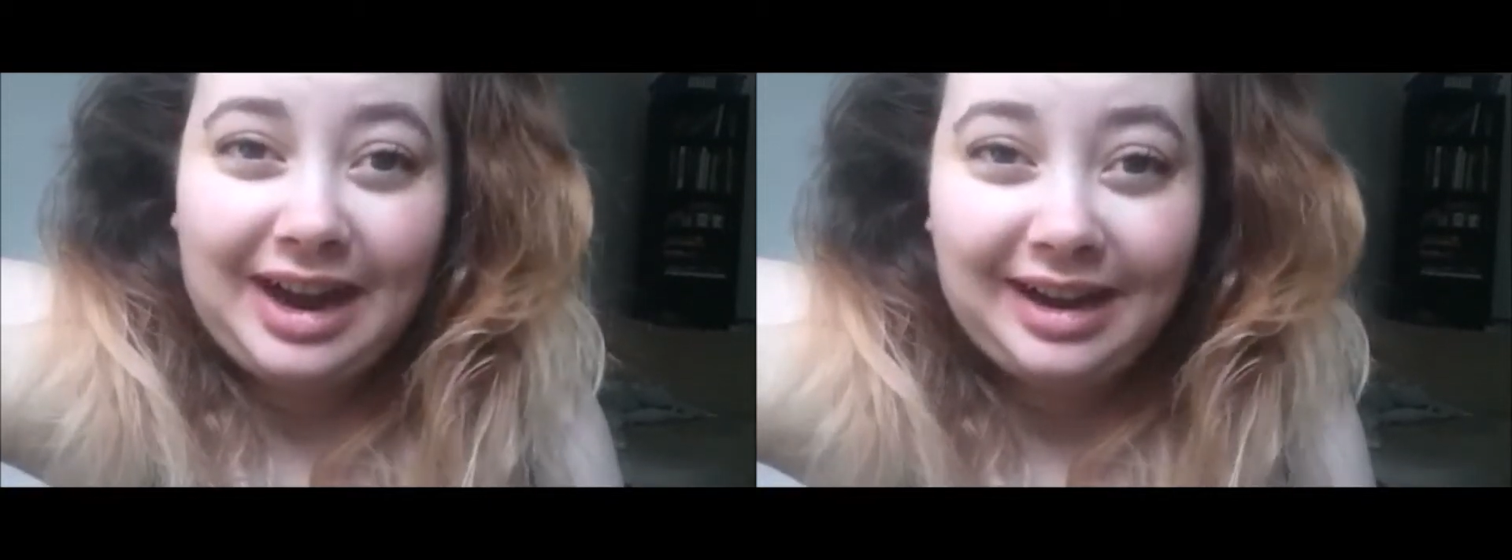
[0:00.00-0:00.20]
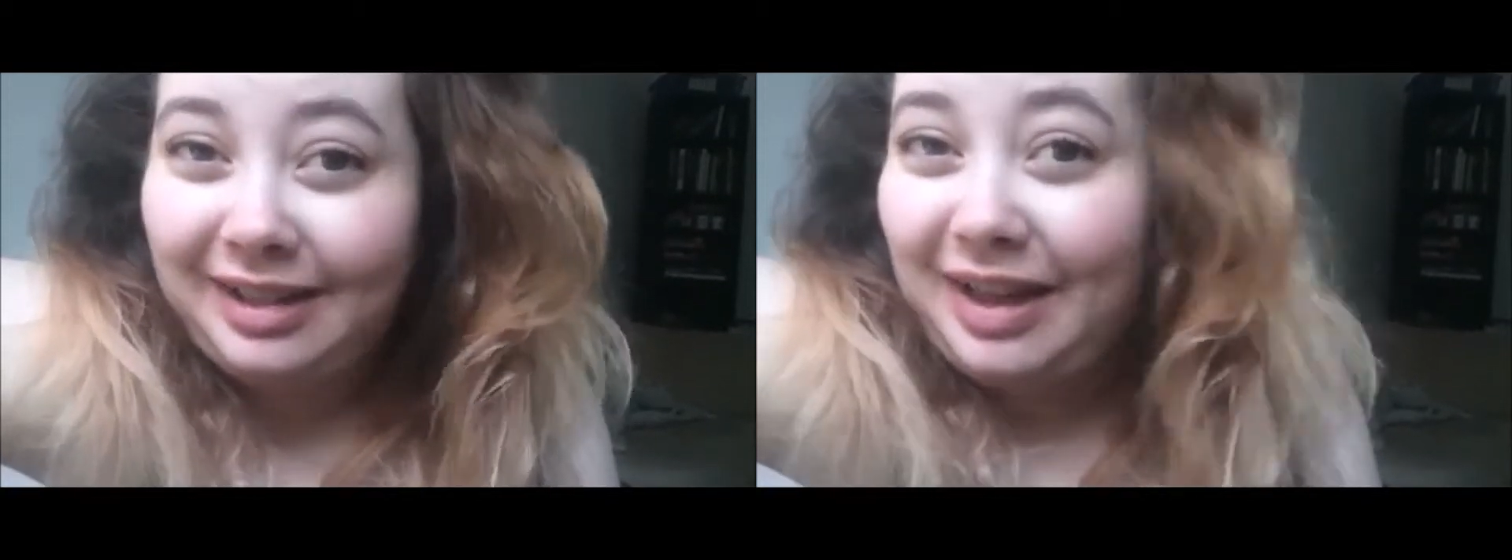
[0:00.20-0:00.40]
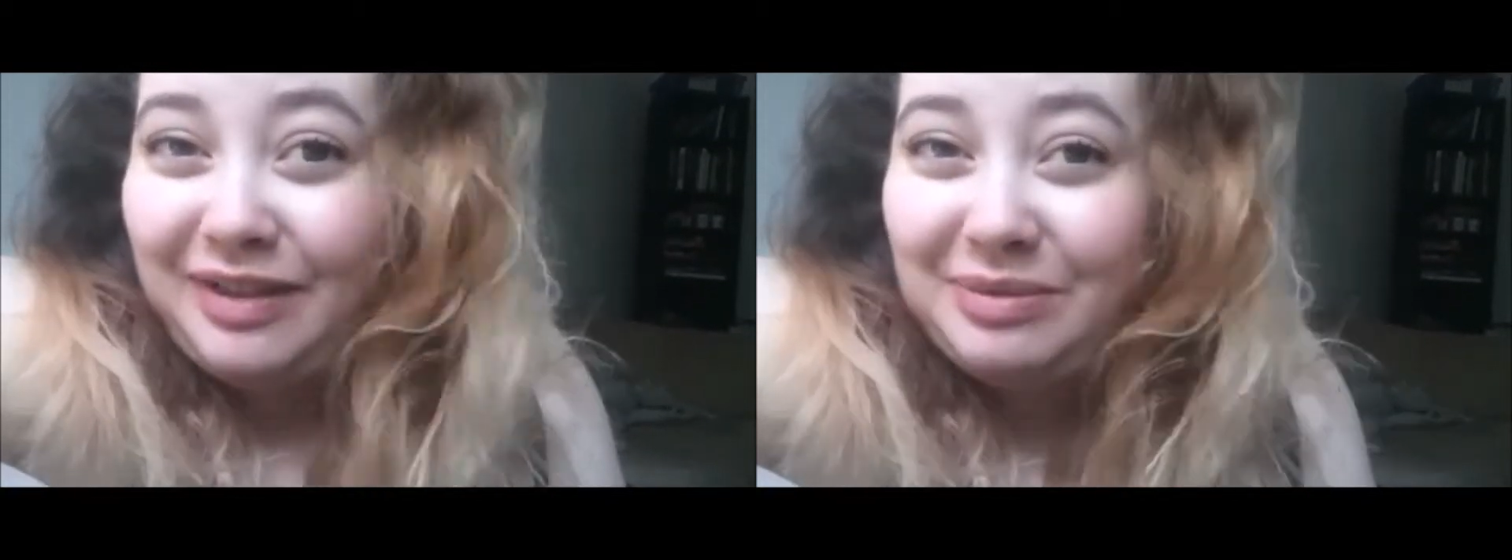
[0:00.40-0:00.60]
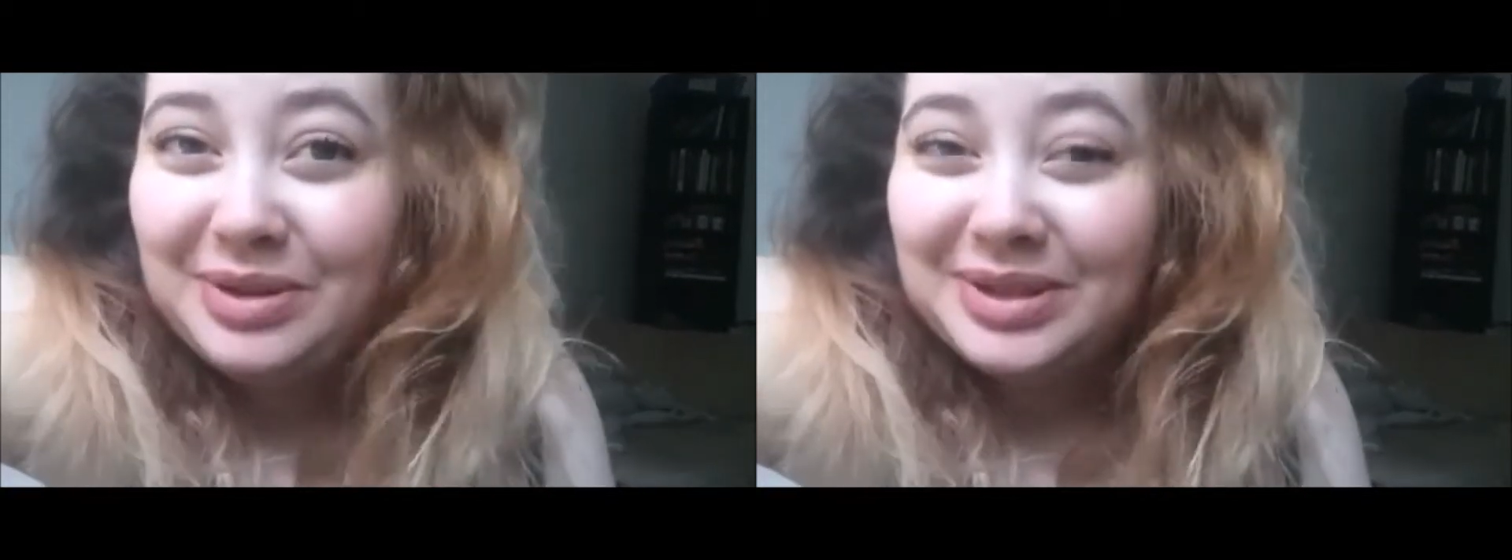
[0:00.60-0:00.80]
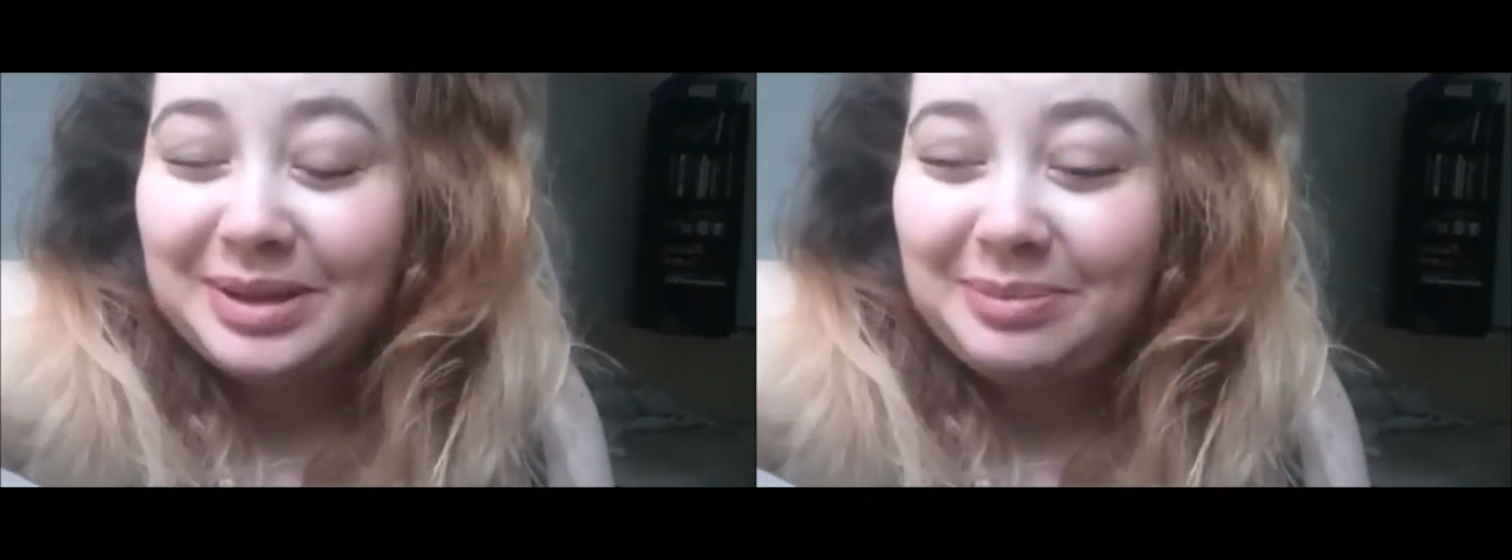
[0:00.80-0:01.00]
any live
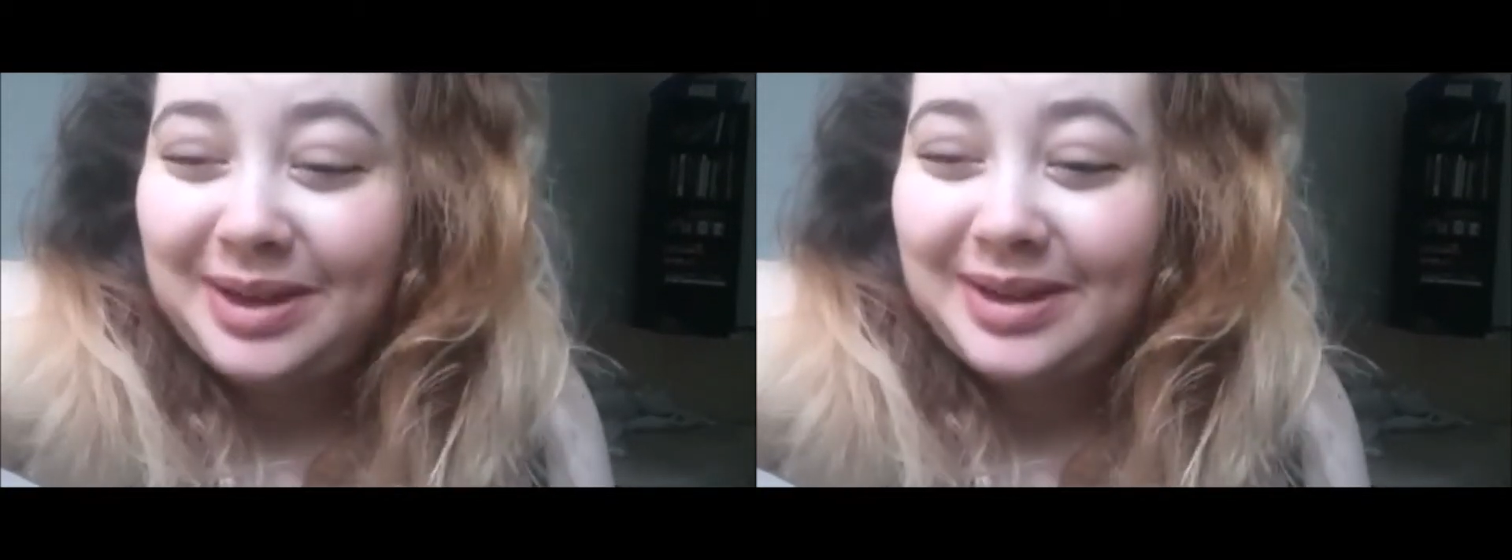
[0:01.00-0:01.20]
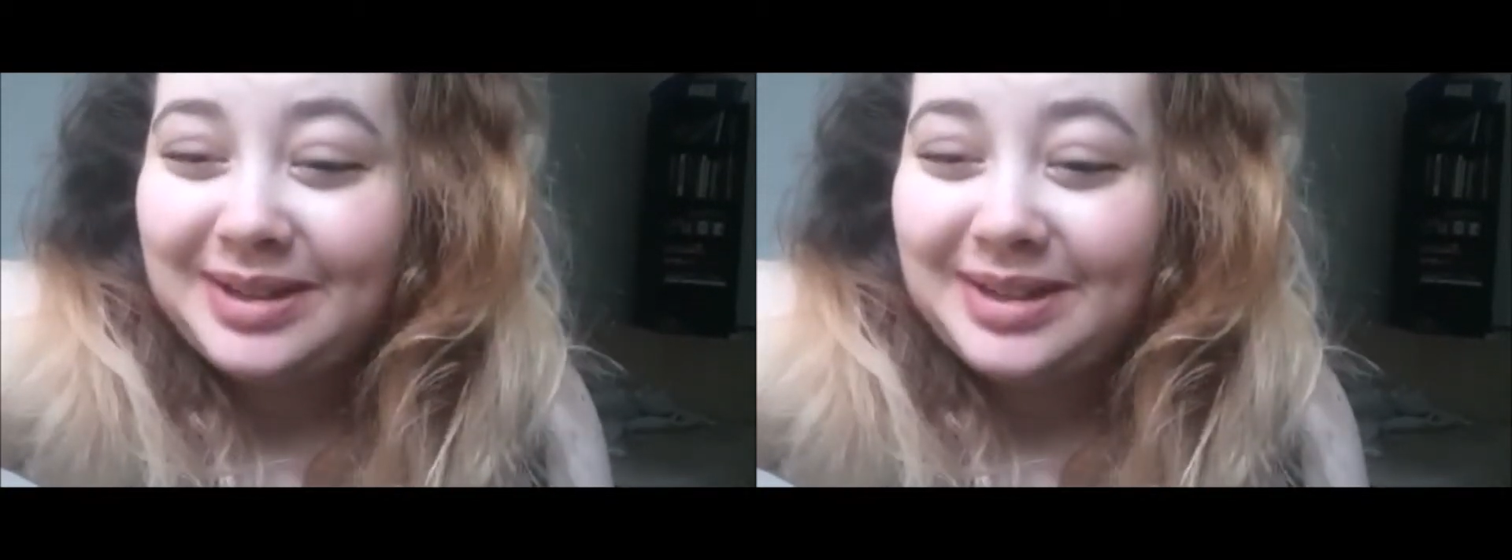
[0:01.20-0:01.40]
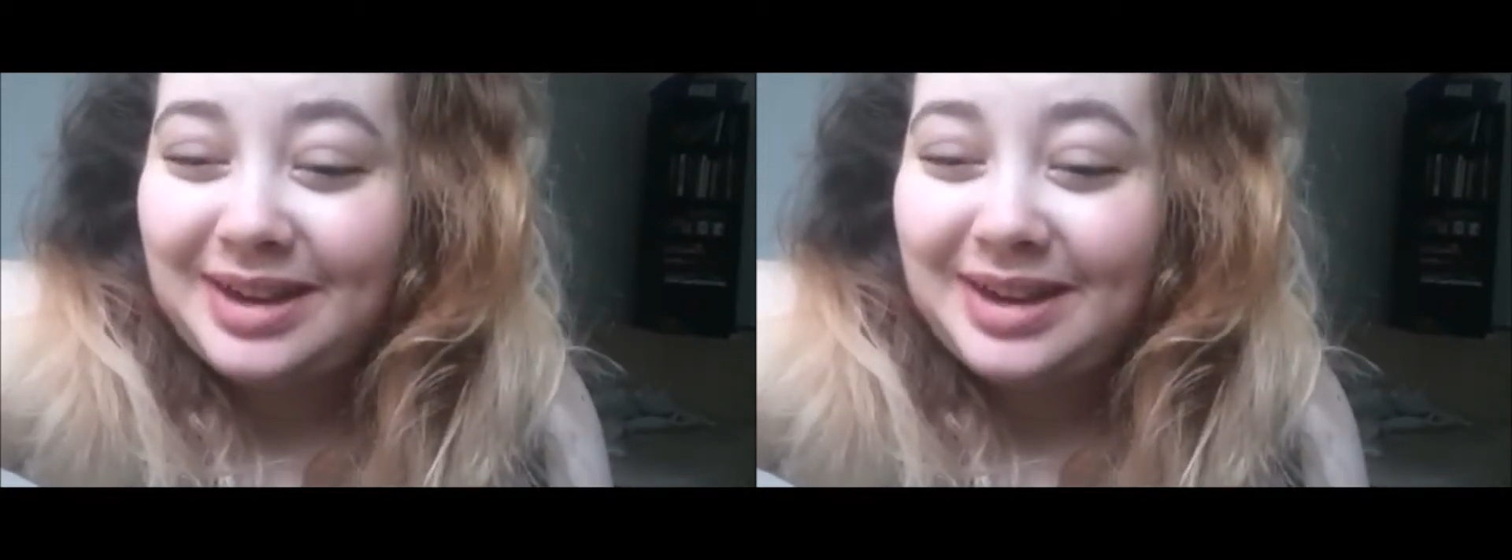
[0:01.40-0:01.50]
music because